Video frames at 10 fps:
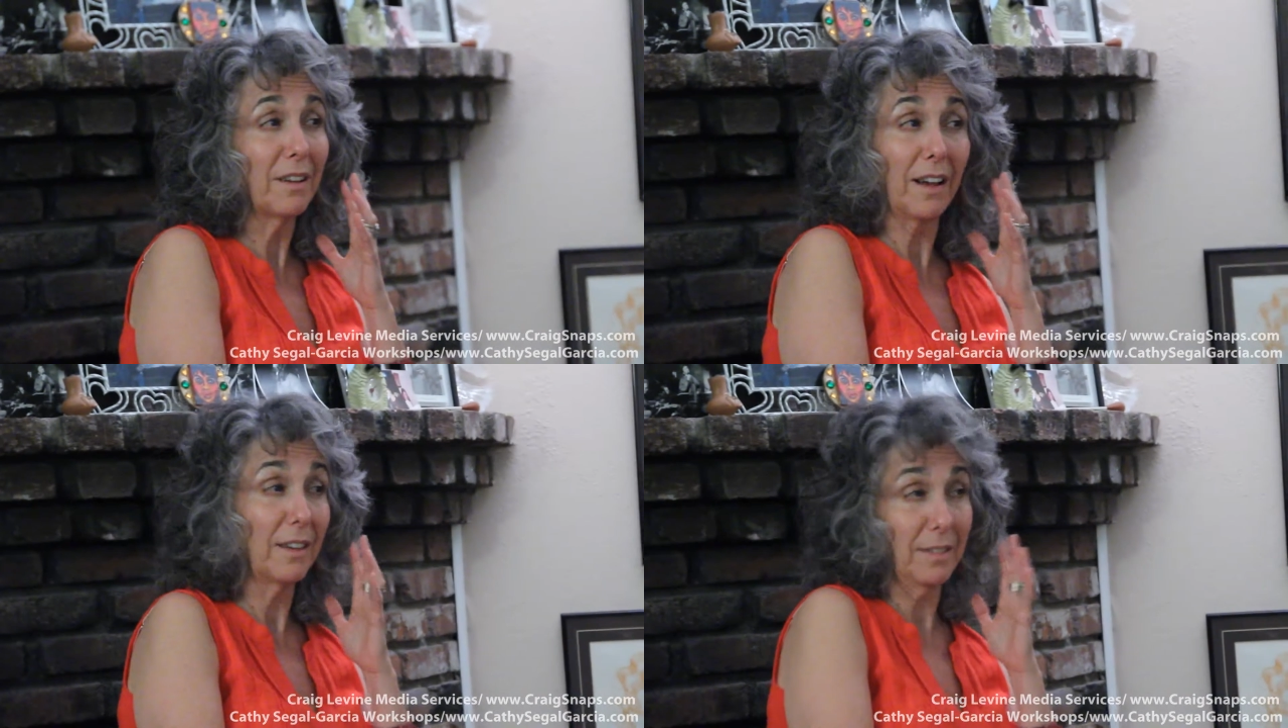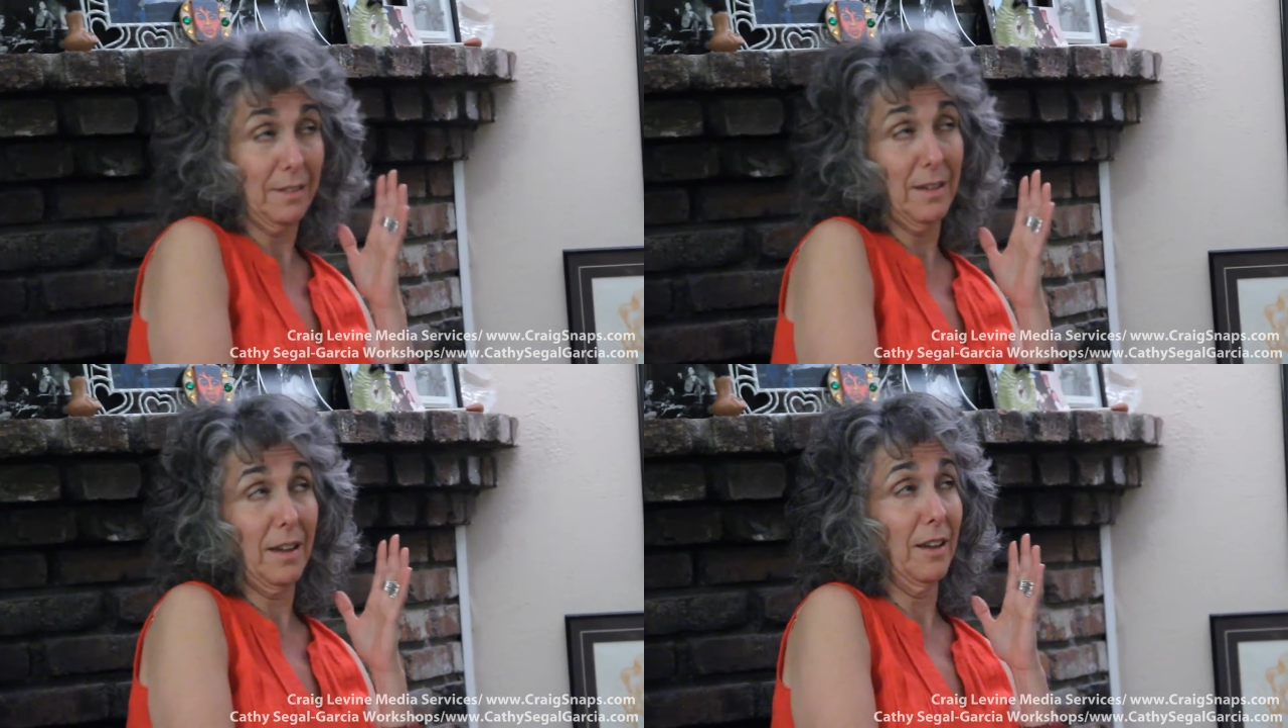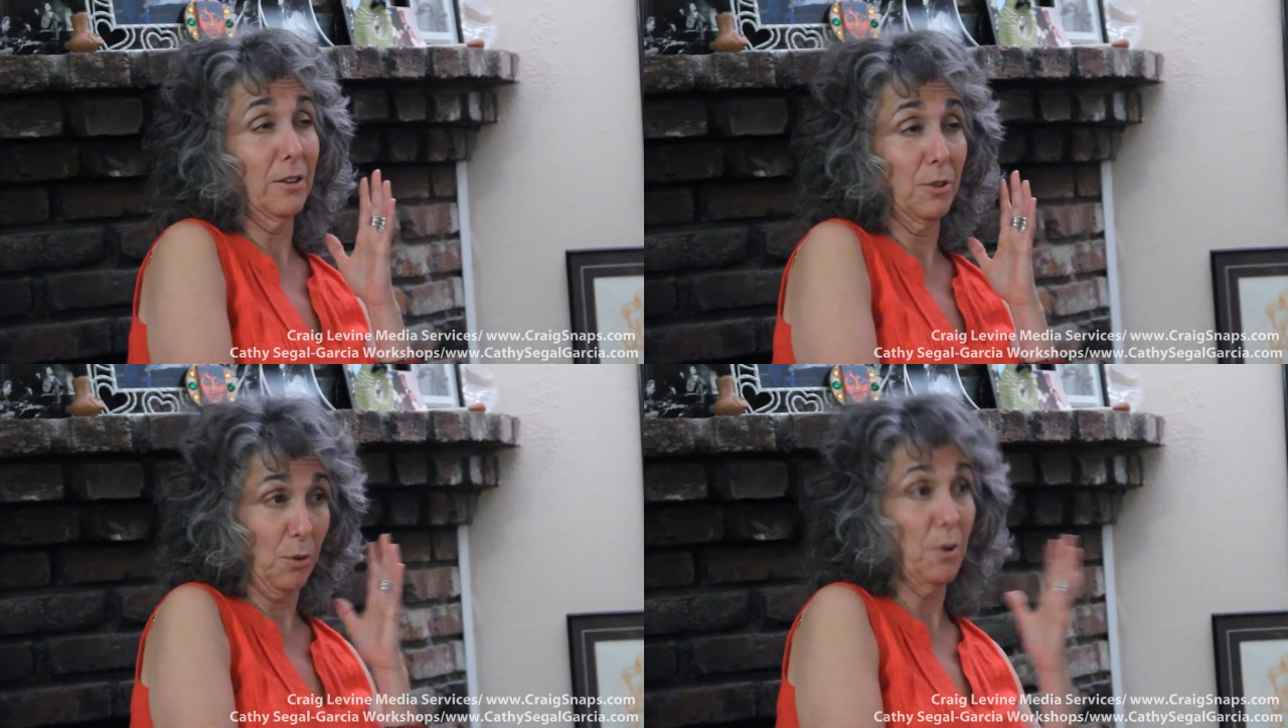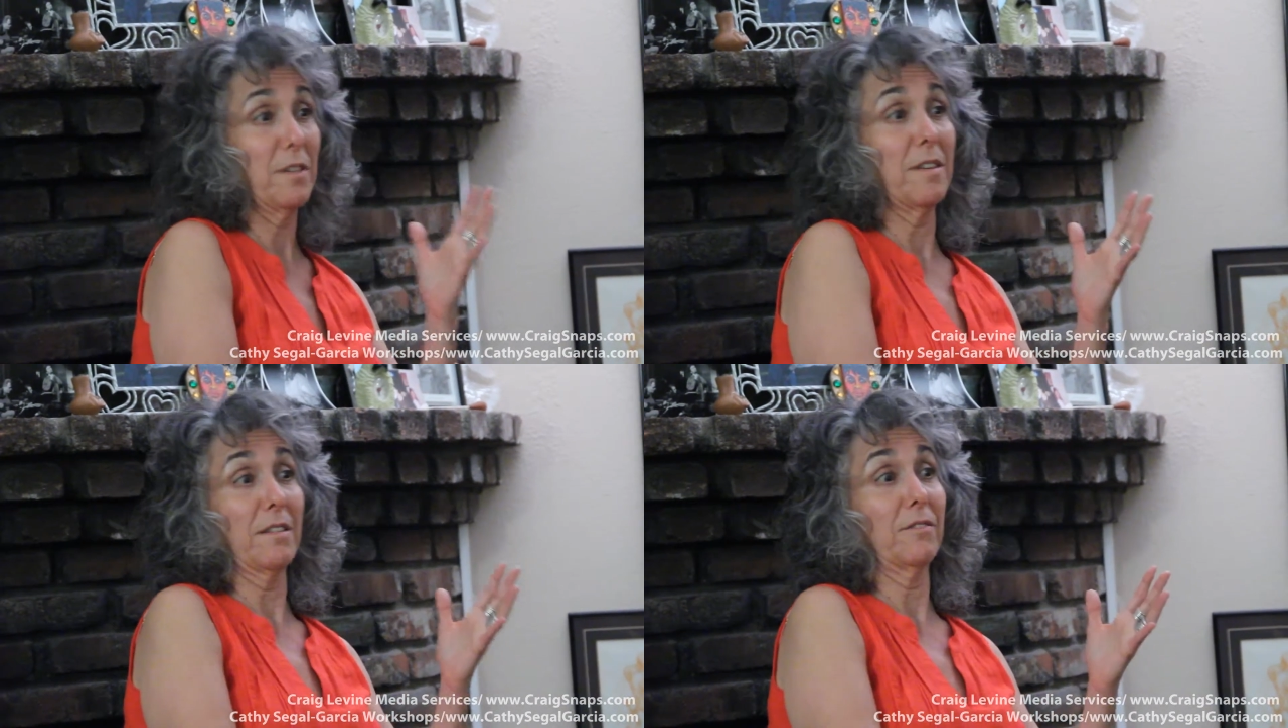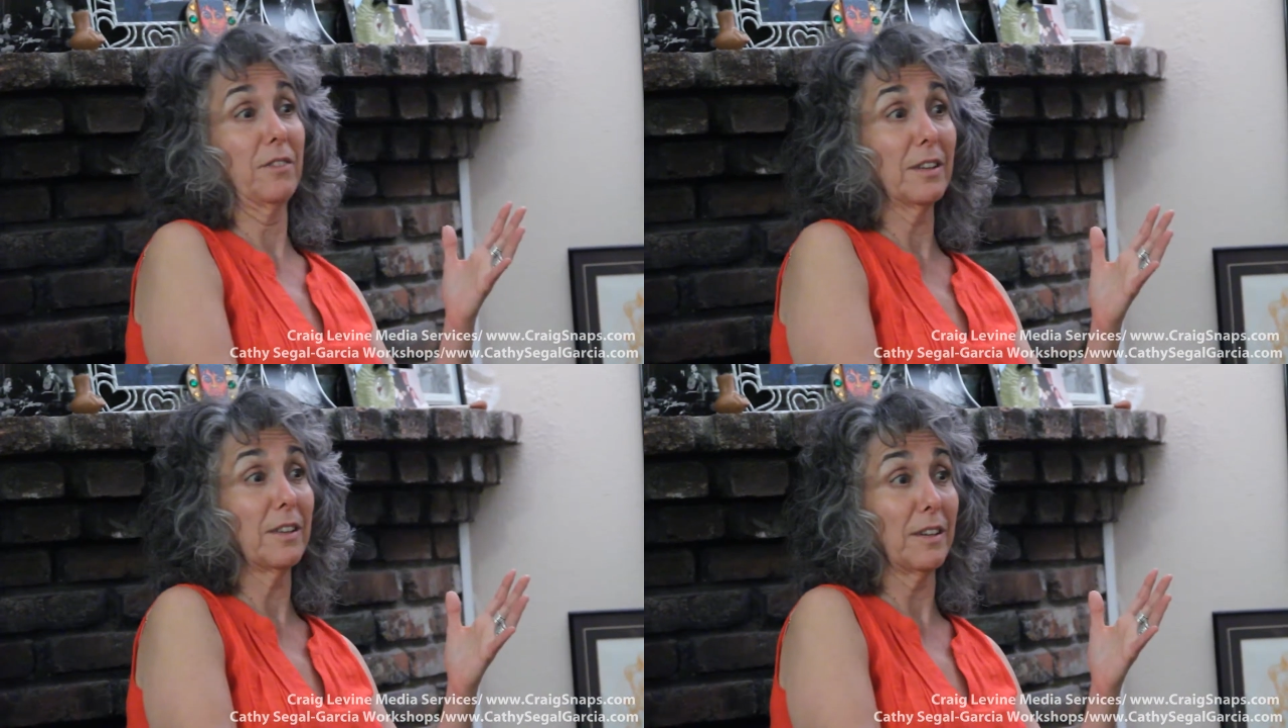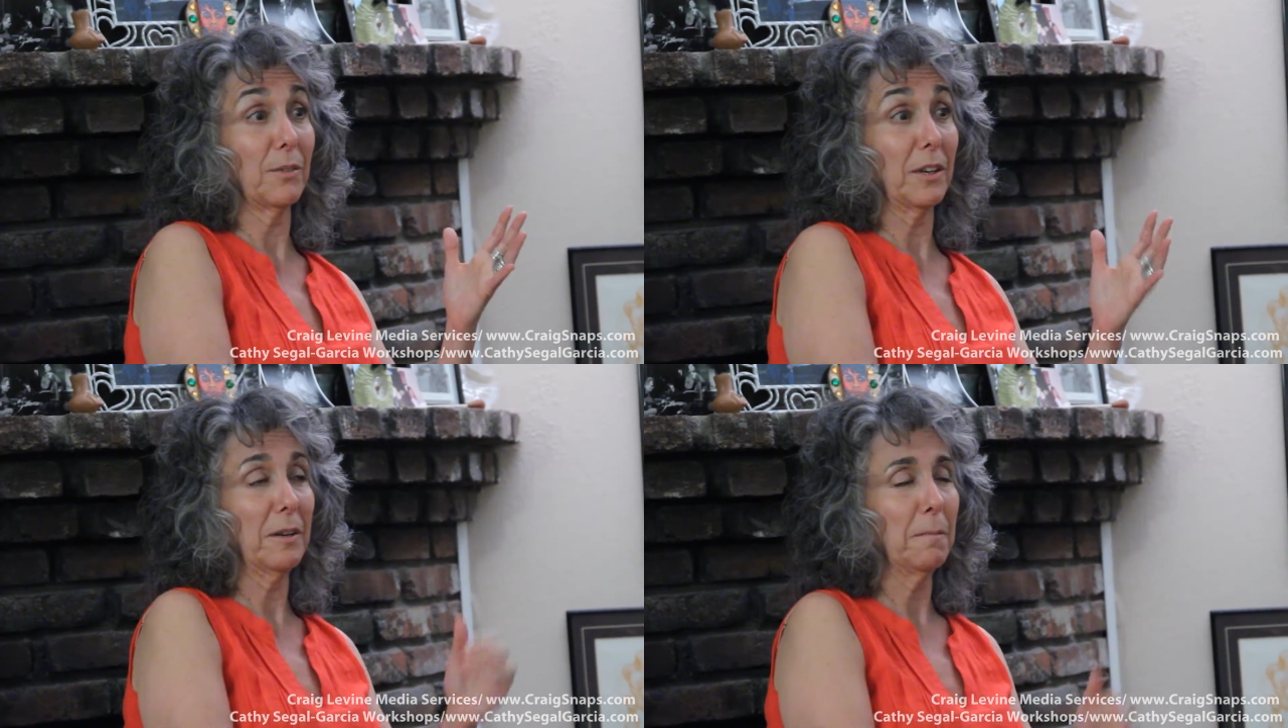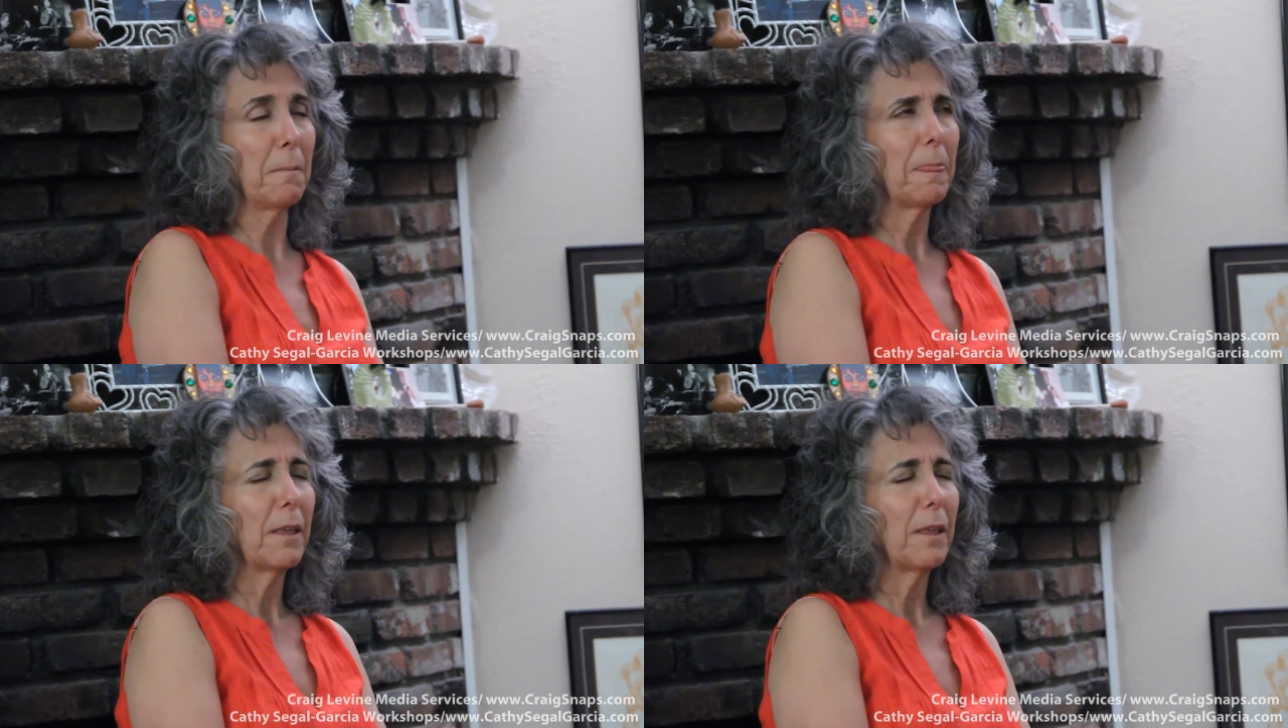I adore that feeling, right?